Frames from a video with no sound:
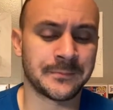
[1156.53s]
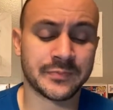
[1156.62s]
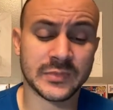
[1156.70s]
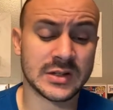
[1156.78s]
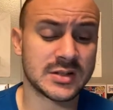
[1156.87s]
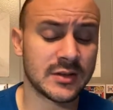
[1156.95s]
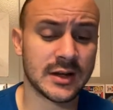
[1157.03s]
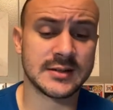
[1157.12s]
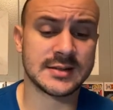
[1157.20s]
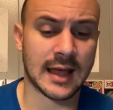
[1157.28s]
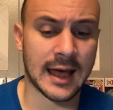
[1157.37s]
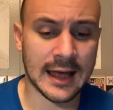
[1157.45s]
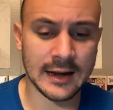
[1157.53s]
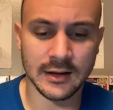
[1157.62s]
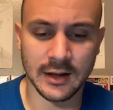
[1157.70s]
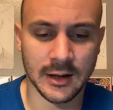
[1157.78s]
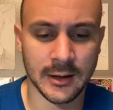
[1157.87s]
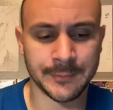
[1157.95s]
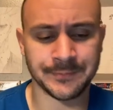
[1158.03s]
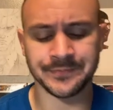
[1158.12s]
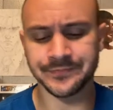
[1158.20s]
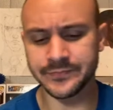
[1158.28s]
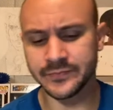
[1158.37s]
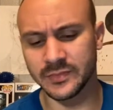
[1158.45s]
So there's that,
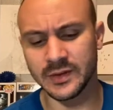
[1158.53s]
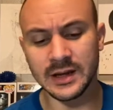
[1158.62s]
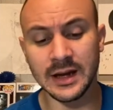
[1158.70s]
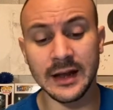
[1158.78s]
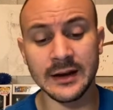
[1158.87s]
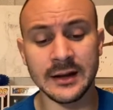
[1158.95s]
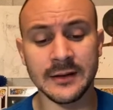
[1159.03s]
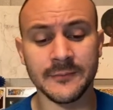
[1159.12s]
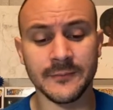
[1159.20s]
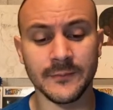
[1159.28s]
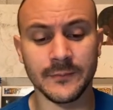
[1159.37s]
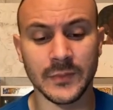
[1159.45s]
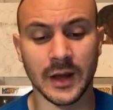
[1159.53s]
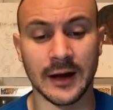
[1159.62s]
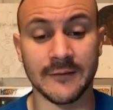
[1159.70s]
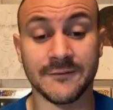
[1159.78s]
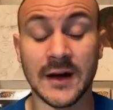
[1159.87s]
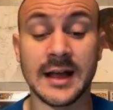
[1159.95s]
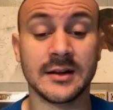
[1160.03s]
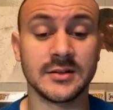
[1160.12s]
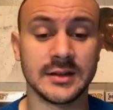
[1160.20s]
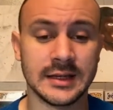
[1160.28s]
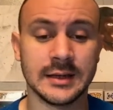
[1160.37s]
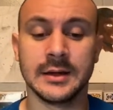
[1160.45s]
and then
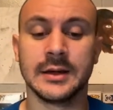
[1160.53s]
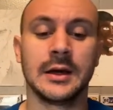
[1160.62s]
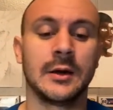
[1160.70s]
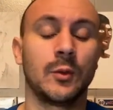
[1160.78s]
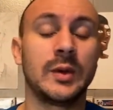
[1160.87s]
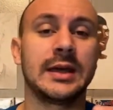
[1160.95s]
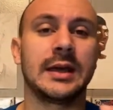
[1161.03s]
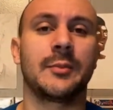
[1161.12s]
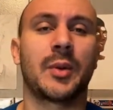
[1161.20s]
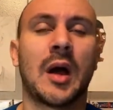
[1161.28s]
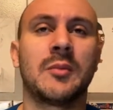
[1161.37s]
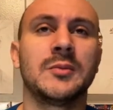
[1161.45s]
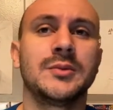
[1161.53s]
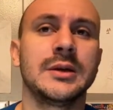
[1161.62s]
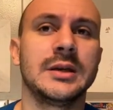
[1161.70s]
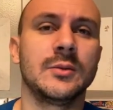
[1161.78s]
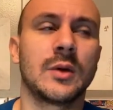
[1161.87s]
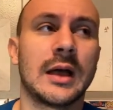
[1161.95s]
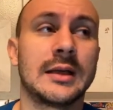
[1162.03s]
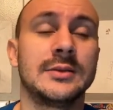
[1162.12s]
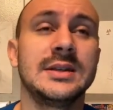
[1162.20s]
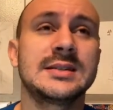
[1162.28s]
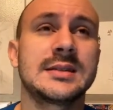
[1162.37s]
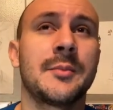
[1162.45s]
finally, we get probably, at
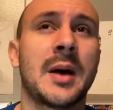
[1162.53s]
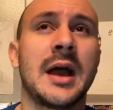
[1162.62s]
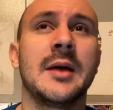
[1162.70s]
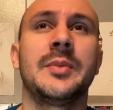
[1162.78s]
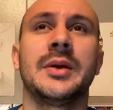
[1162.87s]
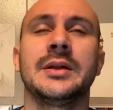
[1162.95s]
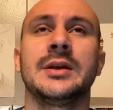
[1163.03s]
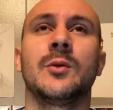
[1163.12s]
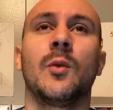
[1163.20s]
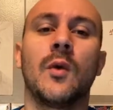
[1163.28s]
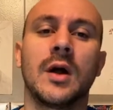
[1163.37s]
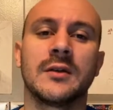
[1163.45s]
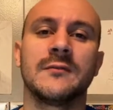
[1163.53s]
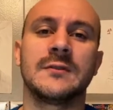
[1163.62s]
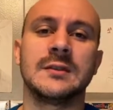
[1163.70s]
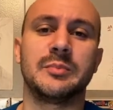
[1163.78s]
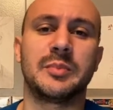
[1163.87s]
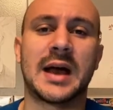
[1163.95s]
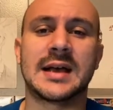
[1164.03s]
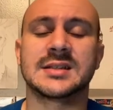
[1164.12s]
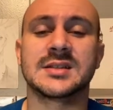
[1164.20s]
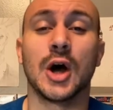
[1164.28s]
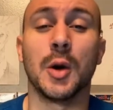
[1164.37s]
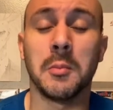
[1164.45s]
least in my opinion, one of the
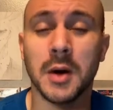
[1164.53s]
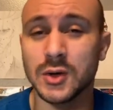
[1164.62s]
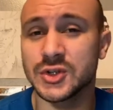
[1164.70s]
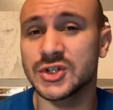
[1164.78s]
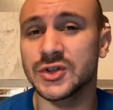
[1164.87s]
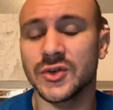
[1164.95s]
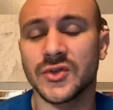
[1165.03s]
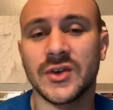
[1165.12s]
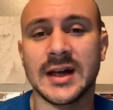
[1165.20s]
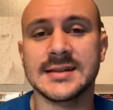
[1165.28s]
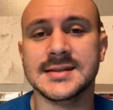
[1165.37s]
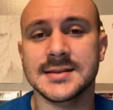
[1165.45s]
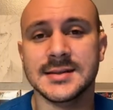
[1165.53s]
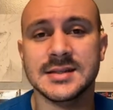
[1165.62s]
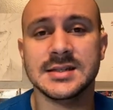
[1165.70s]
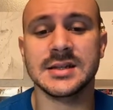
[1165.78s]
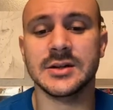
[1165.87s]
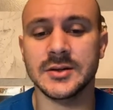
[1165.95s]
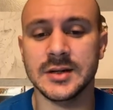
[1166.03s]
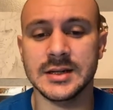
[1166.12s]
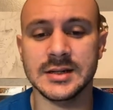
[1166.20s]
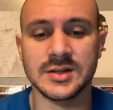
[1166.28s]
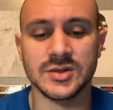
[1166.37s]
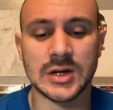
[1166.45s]
best emotional fights in the
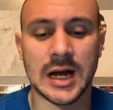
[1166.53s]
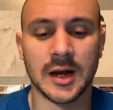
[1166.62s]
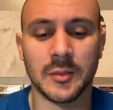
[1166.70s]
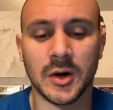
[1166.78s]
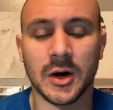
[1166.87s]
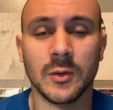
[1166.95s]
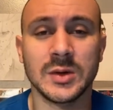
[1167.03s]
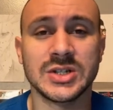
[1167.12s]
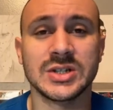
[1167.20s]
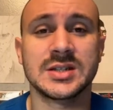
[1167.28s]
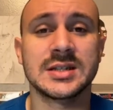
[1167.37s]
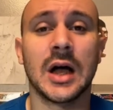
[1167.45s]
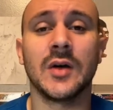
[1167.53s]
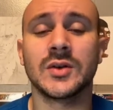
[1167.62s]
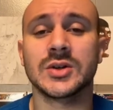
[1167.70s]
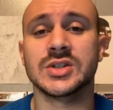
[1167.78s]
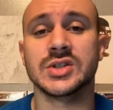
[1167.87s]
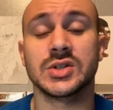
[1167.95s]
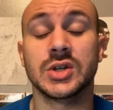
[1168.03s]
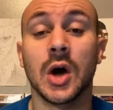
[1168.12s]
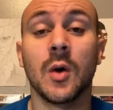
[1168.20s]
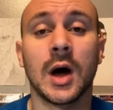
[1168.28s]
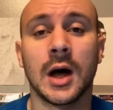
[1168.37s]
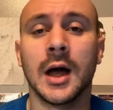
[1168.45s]
series in Dragon Ball, which is Cell versus
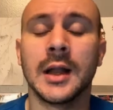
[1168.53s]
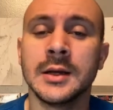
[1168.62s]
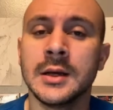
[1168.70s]
Gohan.